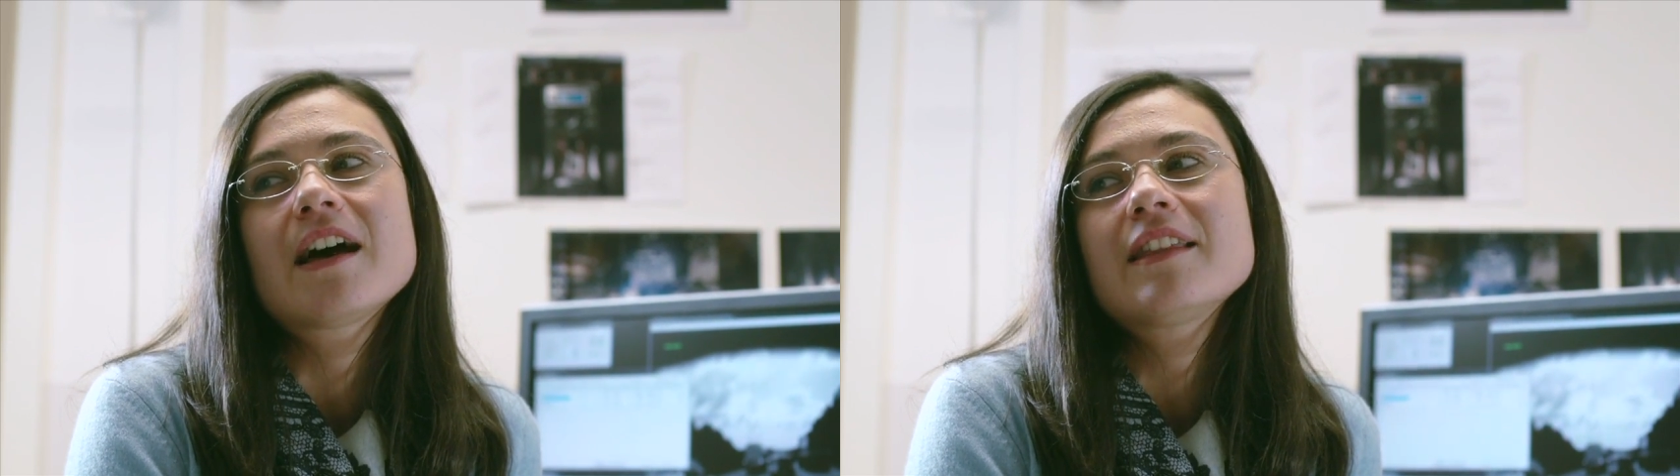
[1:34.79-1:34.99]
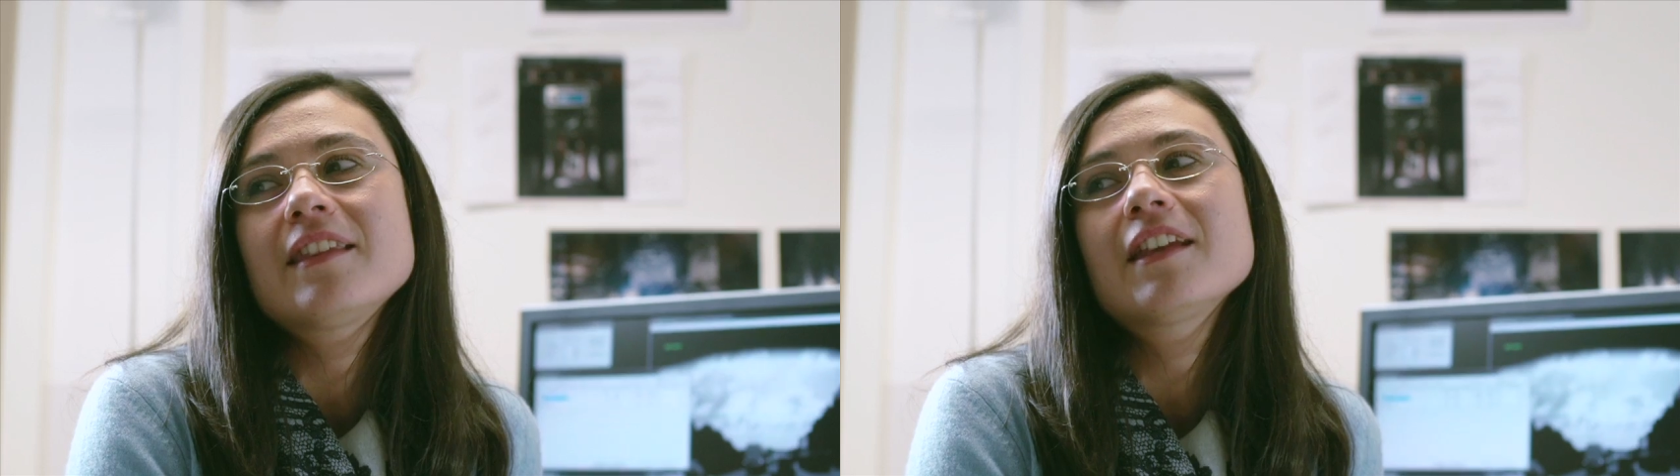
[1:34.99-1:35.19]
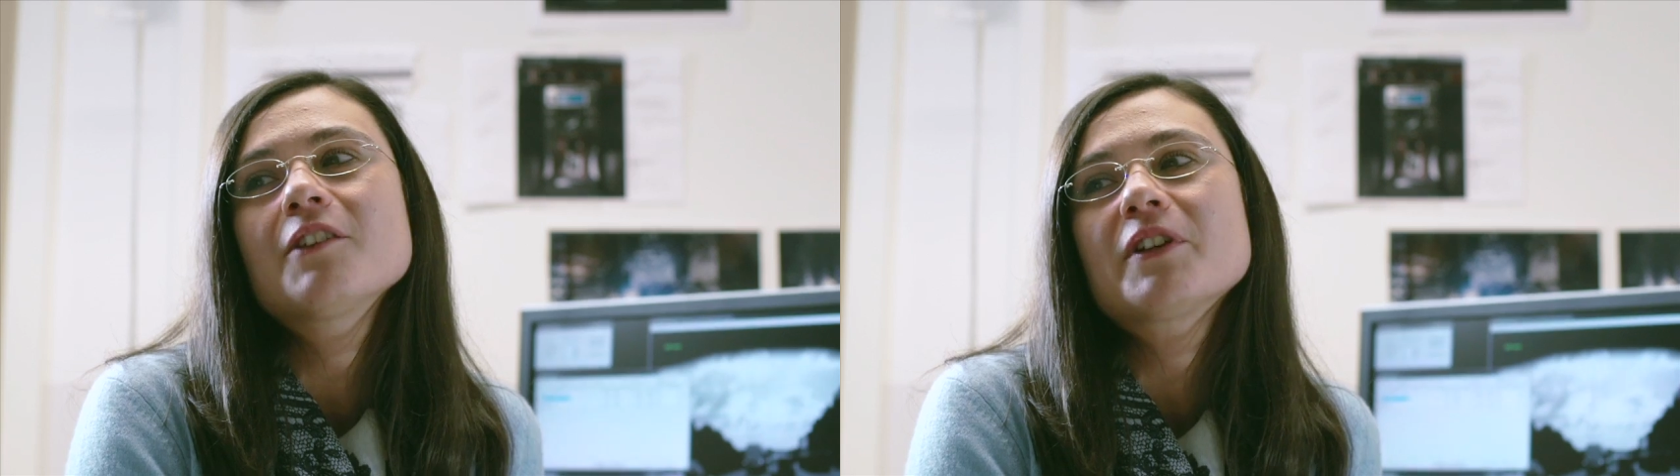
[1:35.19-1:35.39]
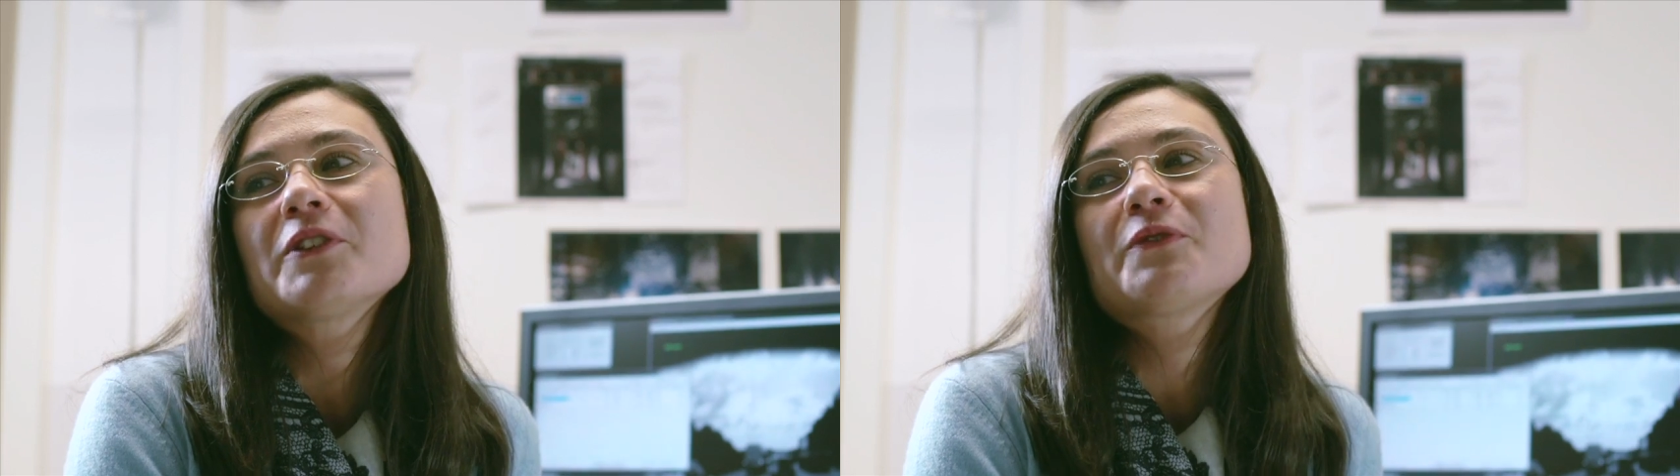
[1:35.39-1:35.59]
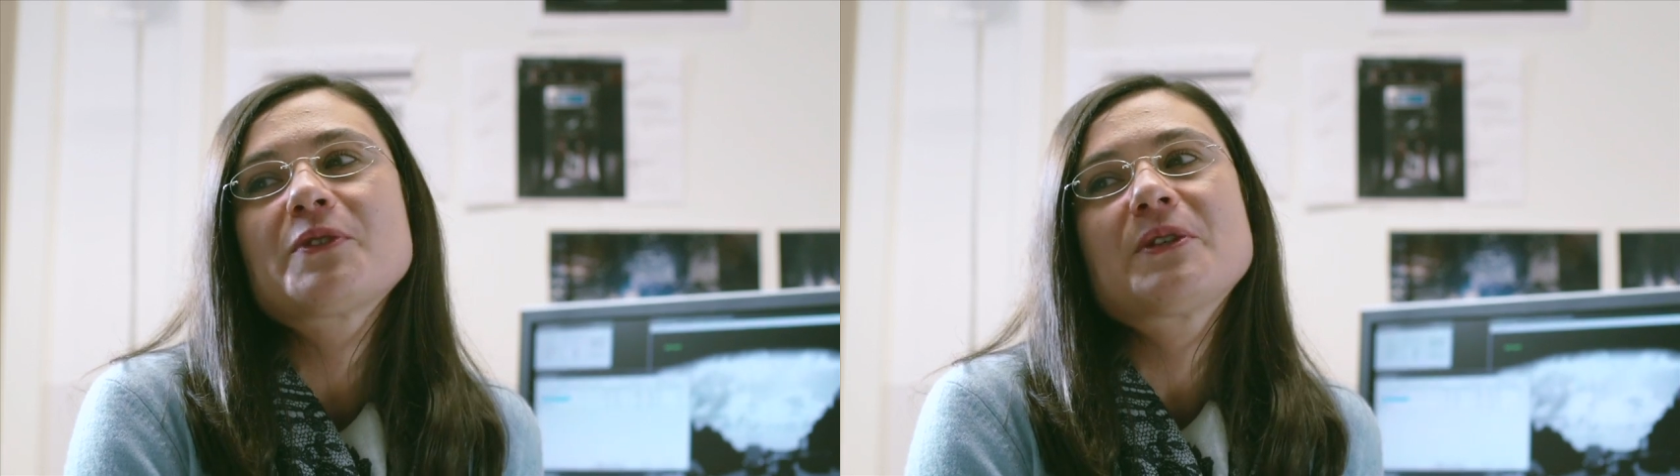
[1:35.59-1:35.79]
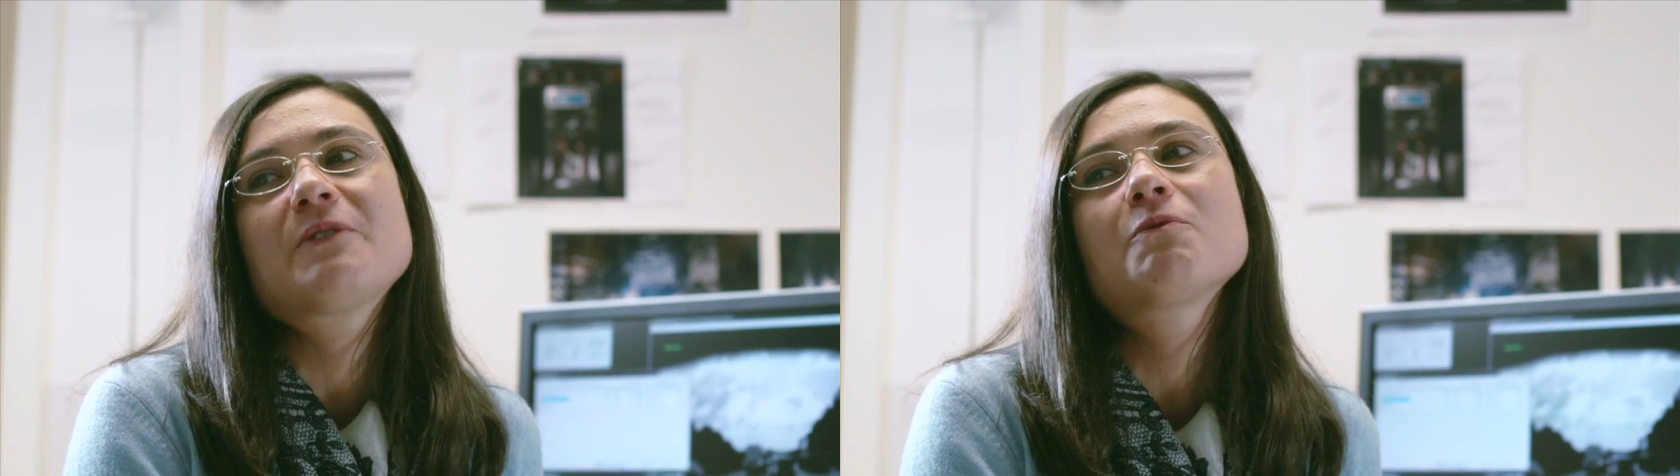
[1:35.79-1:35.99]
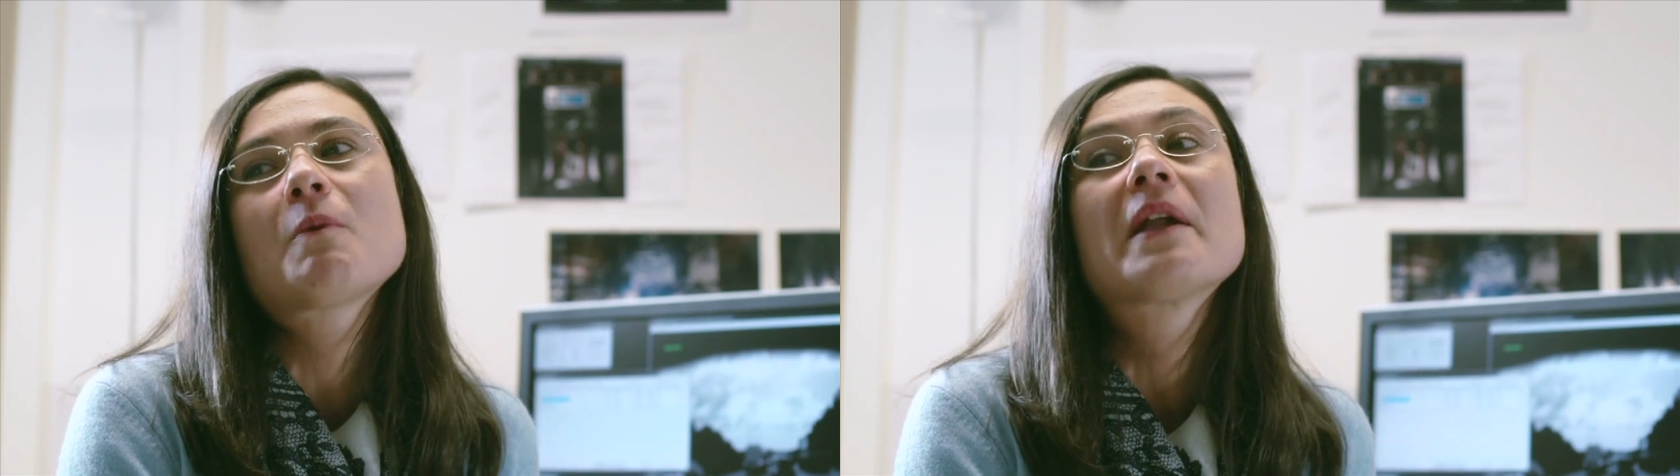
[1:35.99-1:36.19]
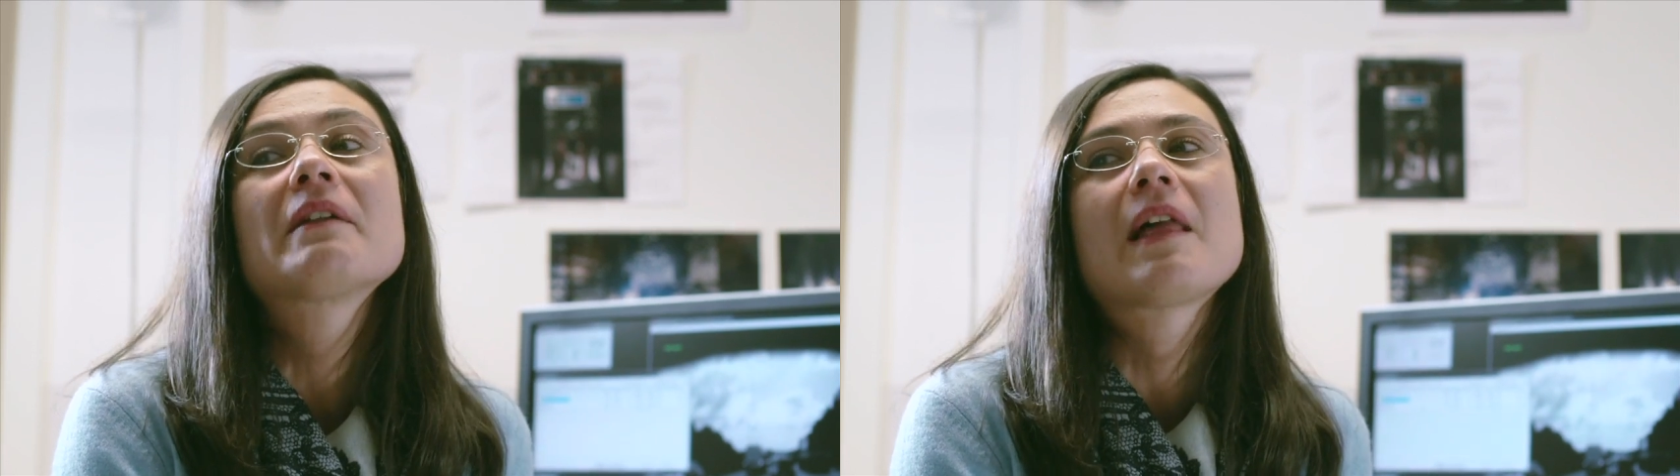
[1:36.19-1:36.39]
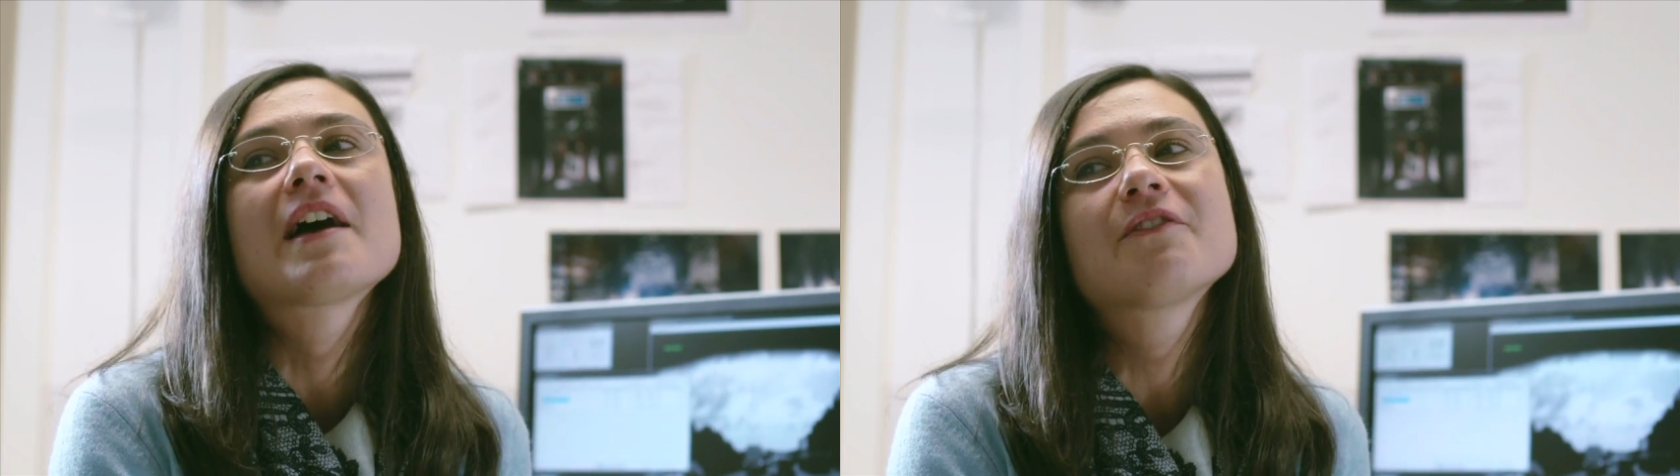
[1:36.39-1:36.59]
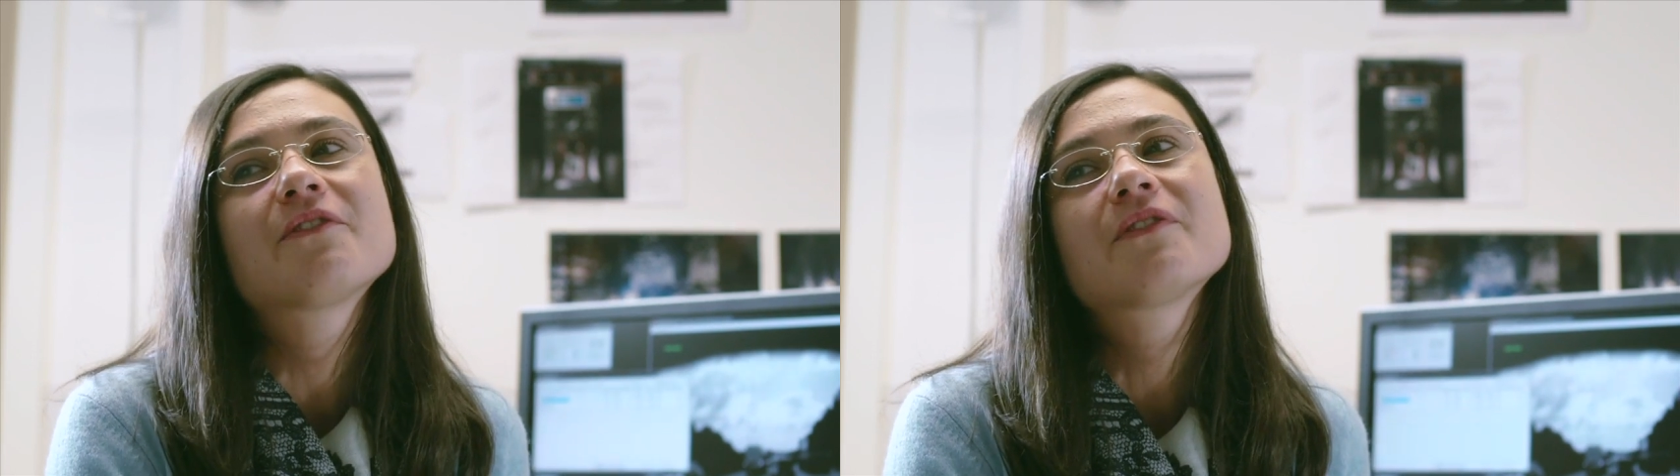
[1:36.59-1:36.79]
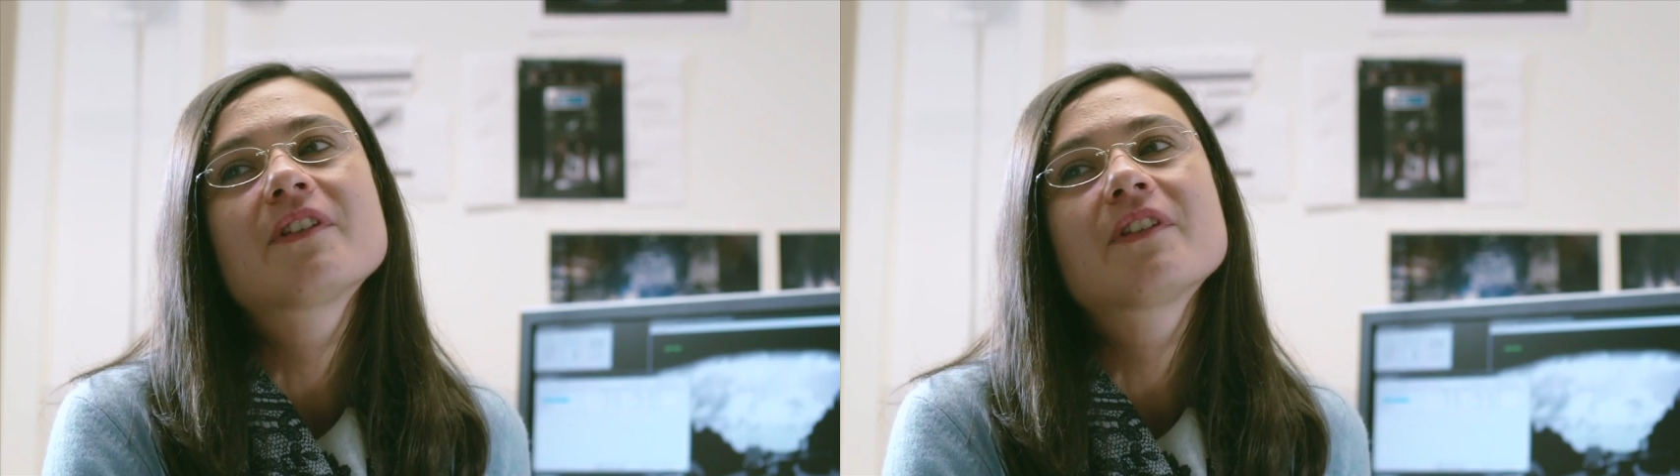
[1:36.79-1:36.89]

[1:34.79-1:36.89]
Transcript: I think even if we save one life,